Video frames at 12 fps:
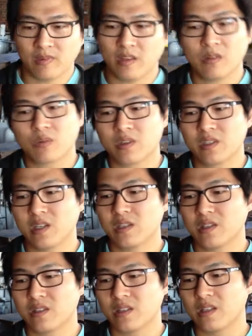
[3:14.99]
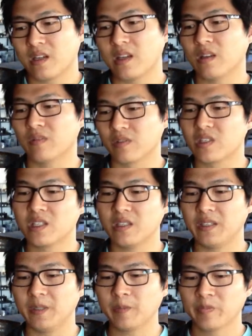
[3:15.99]
and the organizations that I
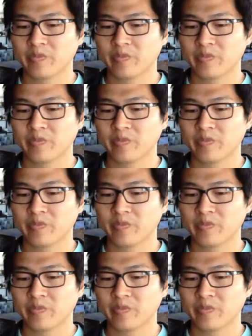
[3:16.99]
oversee,